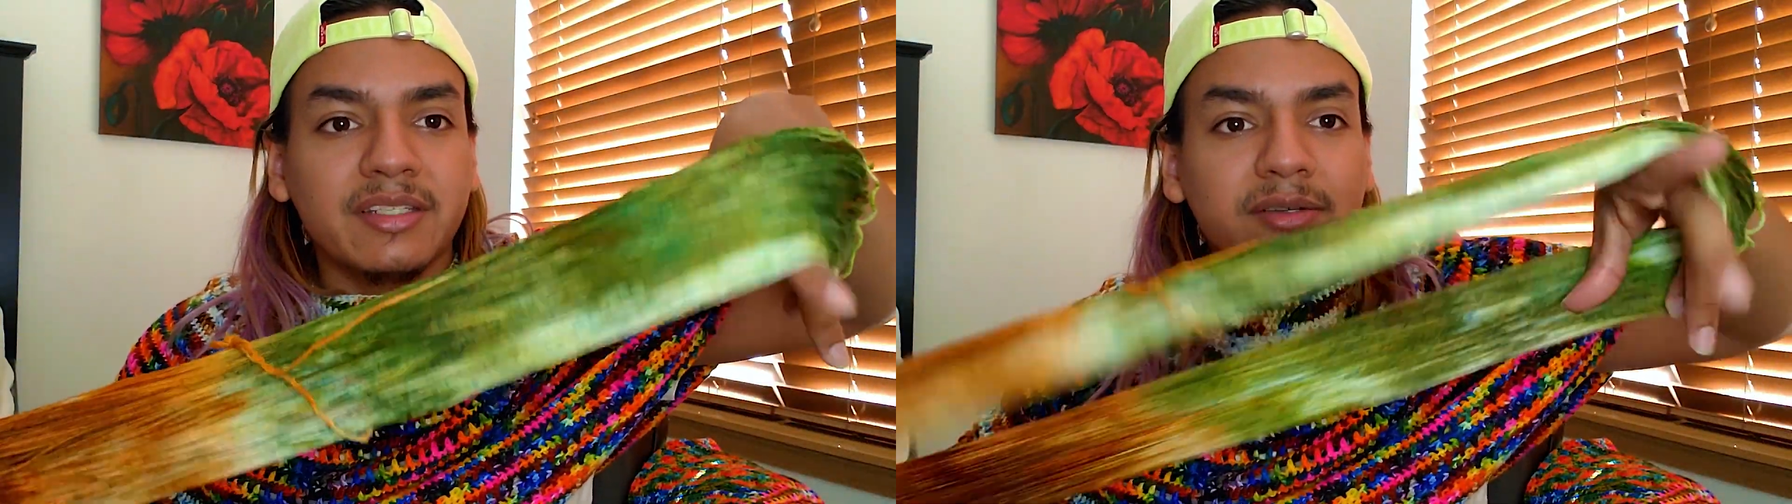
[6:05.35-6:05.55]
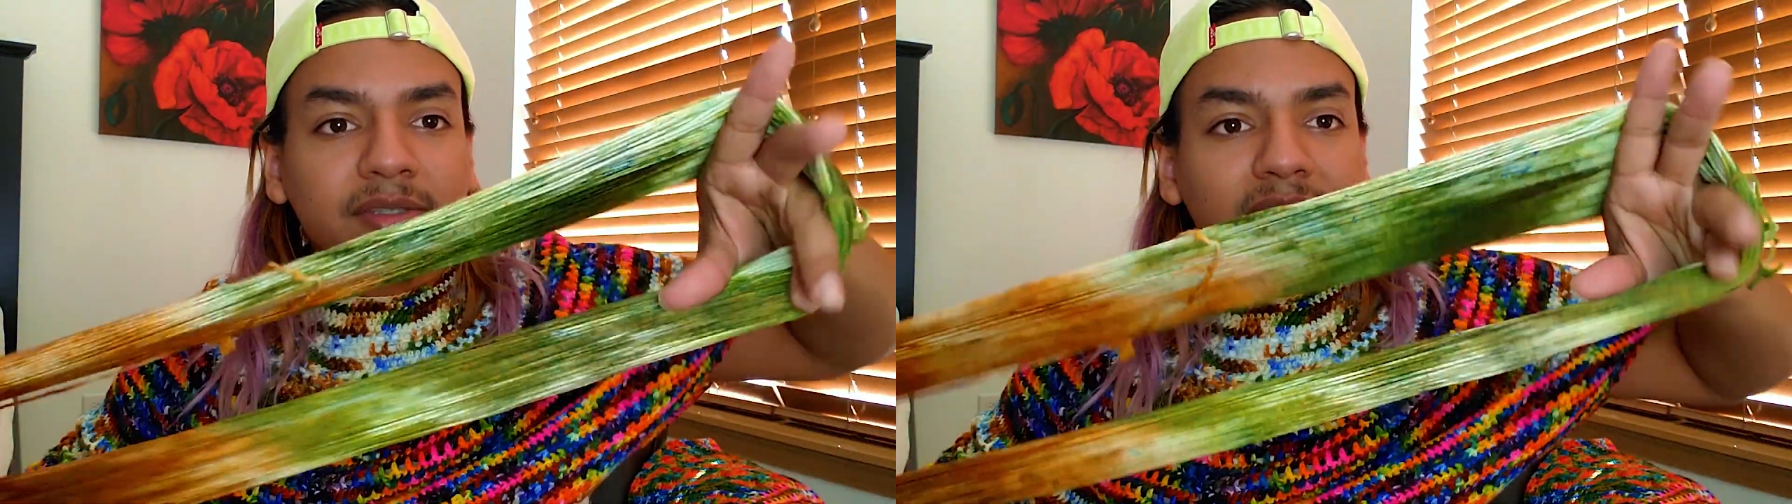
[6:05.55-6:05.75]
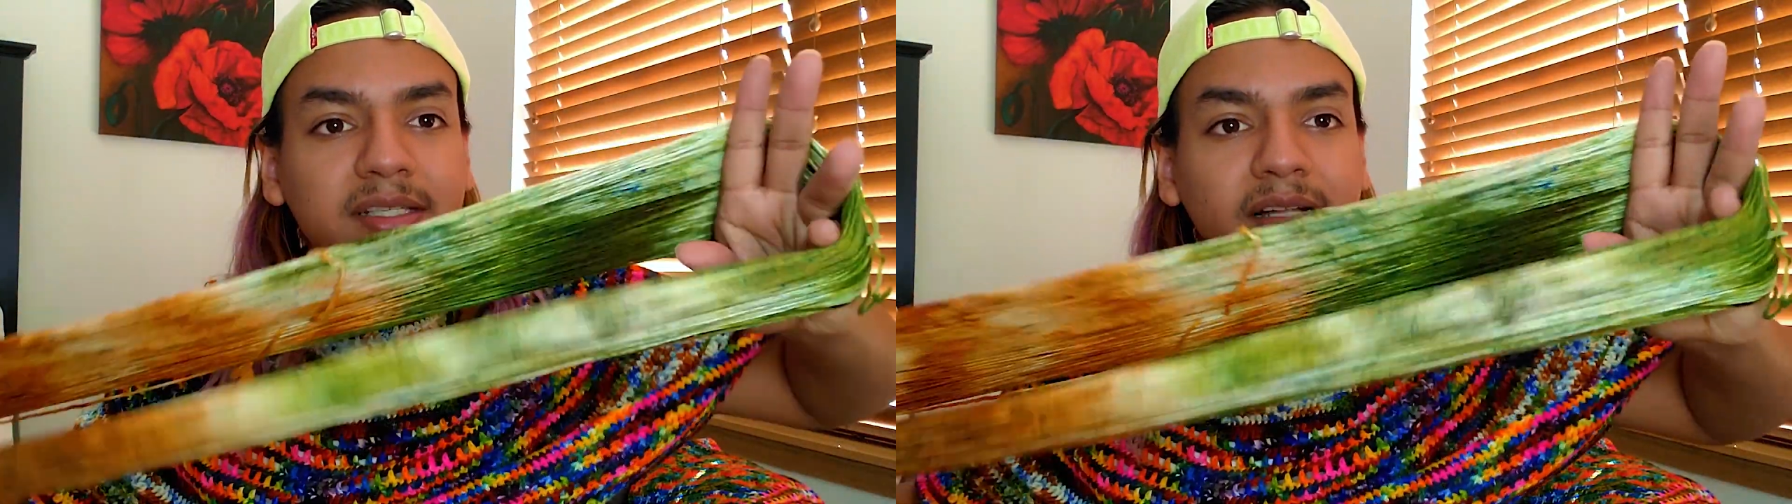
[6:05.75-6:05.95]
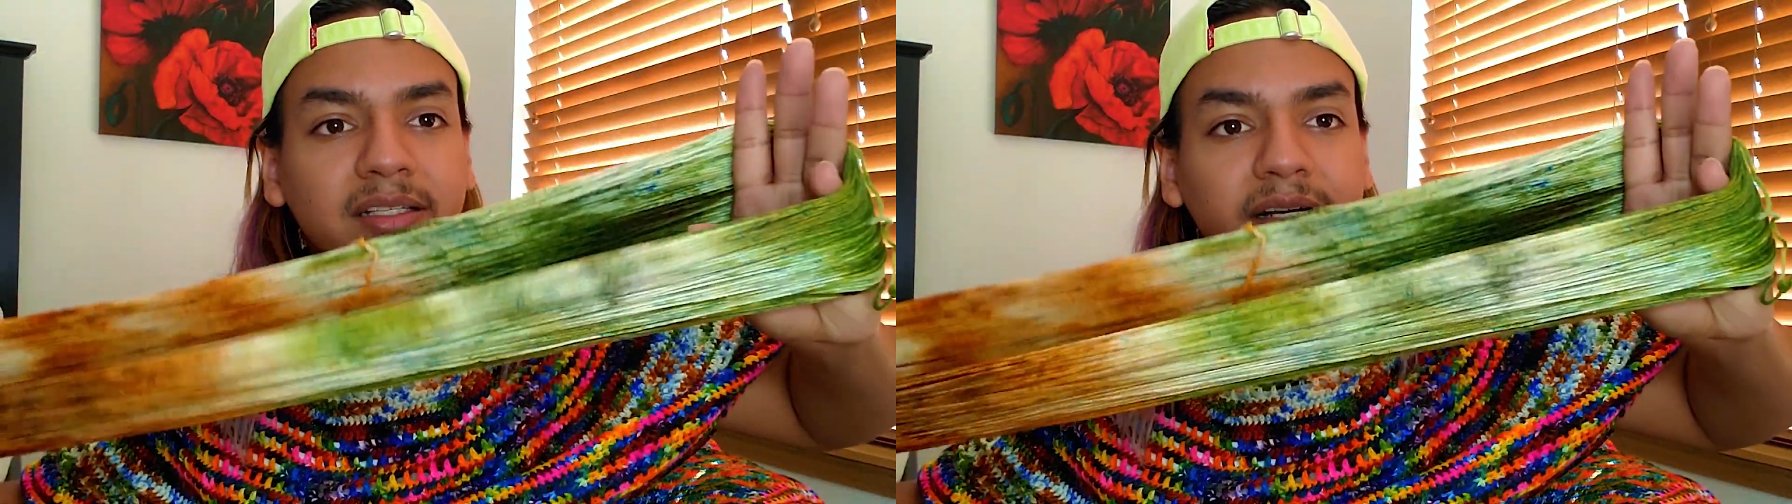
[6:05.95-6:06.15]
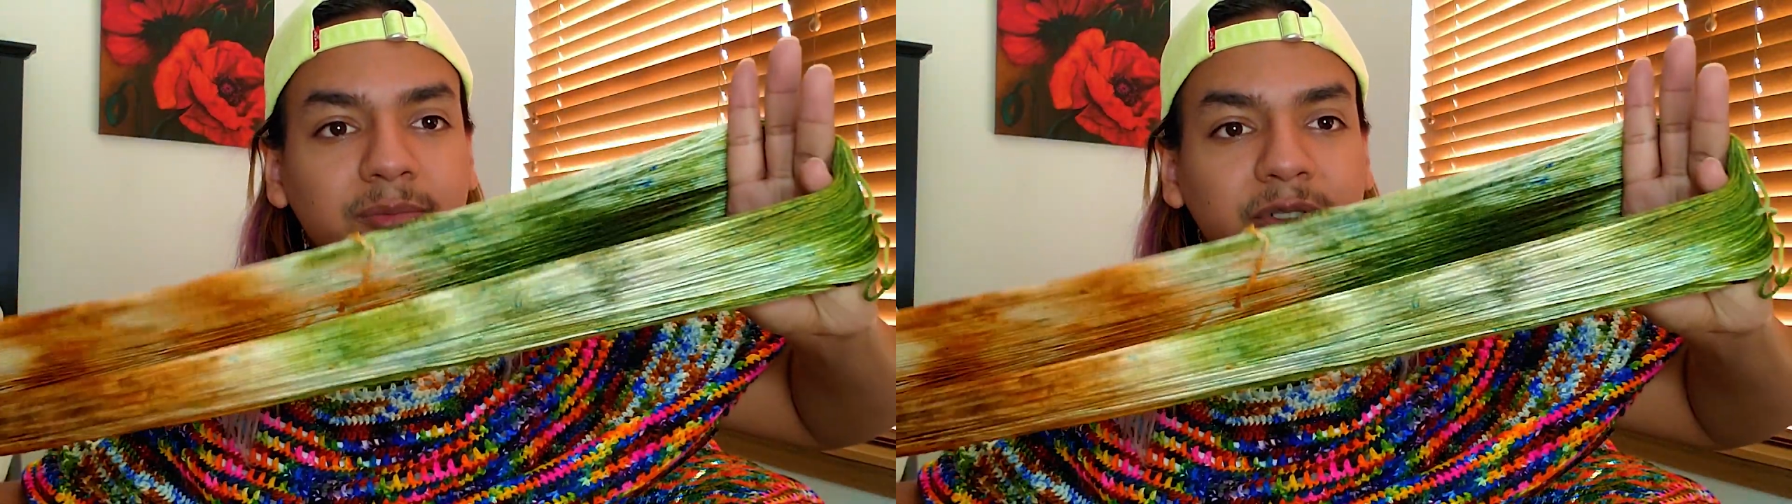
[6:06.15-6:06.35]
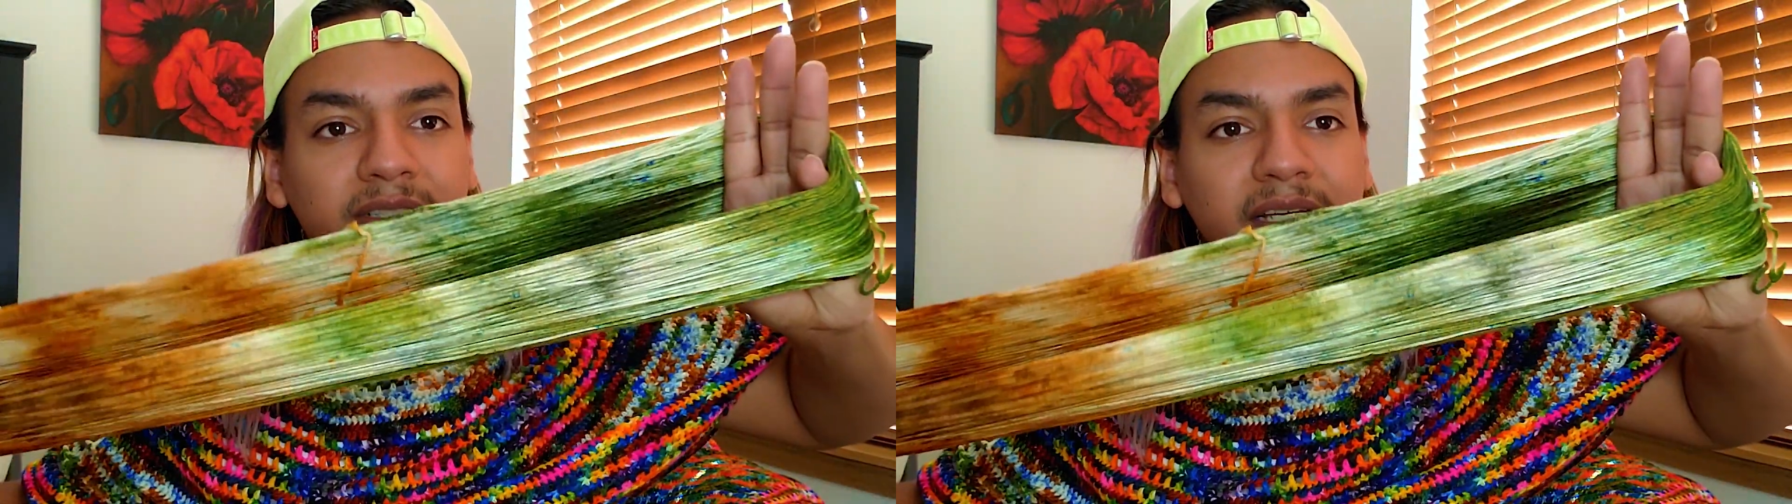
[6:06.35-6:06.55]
It's only solid on one